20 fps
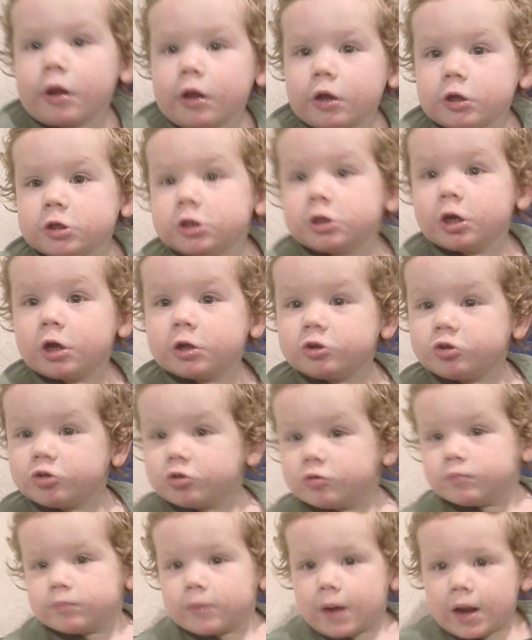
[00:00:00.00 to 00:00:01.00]
Yeah, Tytus,
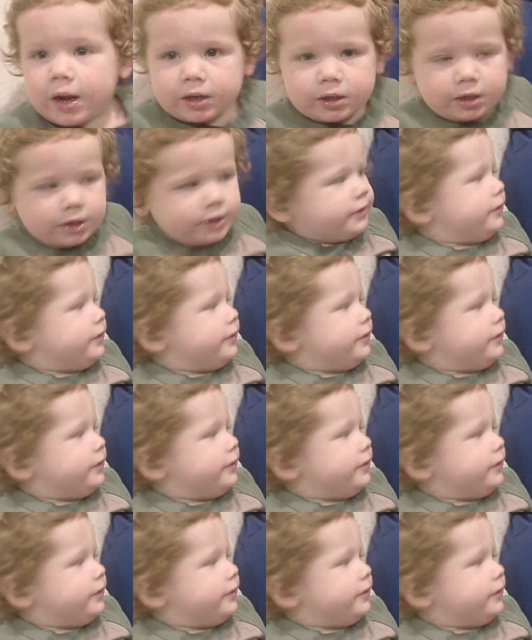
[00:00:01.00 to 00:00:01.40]
shoot bad guys.